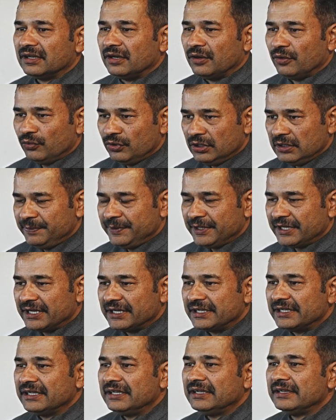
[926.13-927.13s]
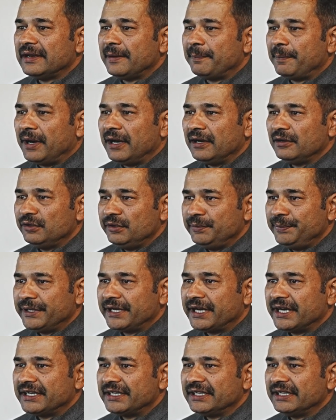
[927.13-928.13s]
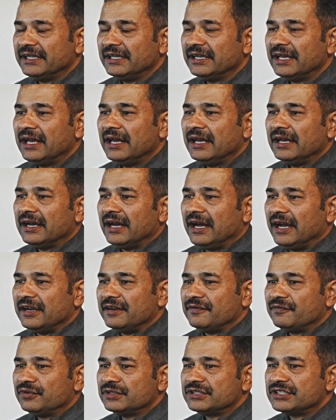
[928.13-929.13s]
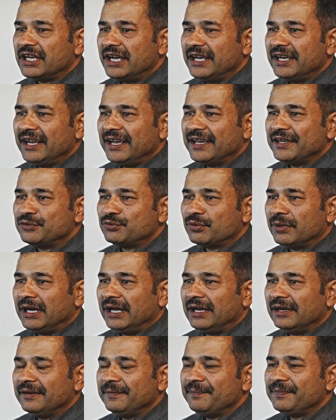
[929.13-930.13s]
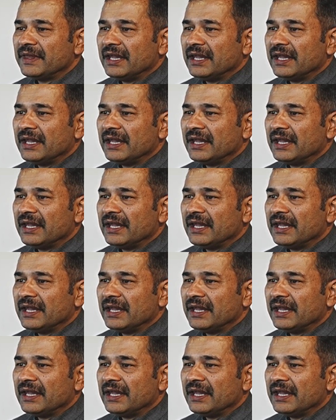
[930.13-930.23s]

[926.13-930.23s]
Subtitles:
will be getting, Nepal will be getting, and for China as well.